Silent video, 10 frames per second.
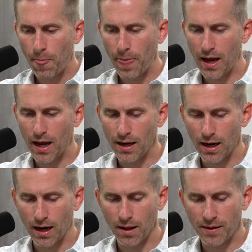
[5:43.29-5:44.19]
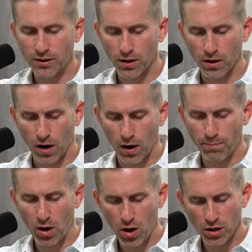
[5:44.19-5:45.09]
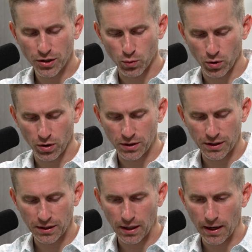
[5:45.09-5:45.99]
And these are Paul's words